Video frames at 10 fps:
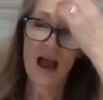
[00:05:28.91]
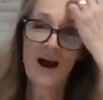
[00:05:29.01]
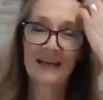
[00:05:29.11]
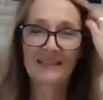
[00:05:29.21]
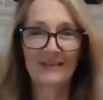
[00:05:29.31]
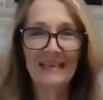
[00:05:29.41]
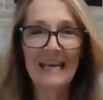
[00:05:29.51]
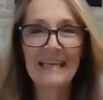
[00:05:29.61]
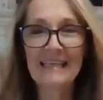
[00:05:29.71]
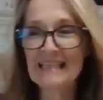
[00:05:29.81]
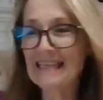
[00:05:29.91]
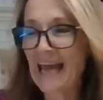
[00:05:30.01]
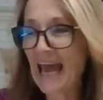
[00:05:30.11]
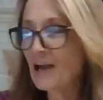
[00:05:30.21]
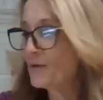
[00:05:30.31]
All right, so
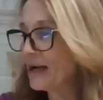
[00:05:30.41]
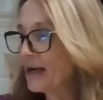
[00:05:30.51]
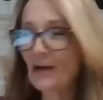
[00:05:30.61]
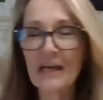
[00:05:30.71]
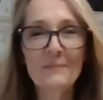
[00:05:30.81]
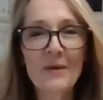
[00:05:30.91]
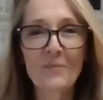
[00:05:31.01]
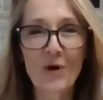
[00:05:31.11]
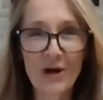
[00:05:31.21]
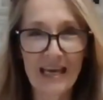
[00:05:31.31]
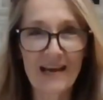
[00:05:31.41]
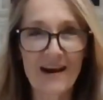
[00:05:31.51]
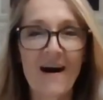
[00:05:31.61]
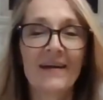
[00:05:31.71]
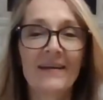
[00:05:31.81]
today we are going to be working
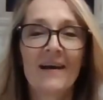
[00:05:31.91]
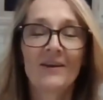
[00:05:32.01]
on